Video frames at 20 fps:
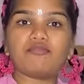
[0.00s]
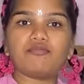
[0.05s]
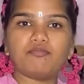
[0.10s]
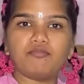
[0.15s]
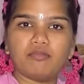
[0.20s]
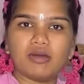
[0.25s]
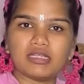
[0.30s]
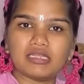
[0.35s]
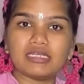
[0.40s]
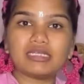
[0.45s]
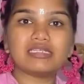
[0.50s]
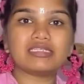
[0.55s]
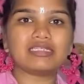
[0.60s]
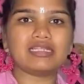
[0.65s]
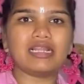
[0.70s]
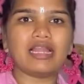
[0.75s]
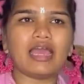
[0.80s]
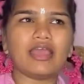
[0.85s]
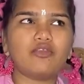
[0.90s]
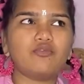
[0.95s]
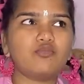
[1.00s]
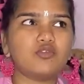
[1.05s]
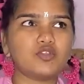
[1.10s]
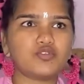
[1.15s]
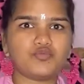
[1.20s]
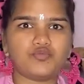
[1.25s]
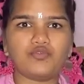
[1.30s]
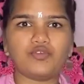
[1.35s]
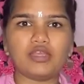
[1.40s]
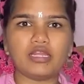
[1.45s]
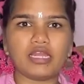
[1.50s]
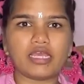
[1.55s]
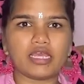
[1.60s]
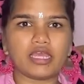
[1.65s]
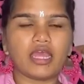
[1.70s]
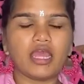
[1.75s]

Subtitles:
mother's line was feeling.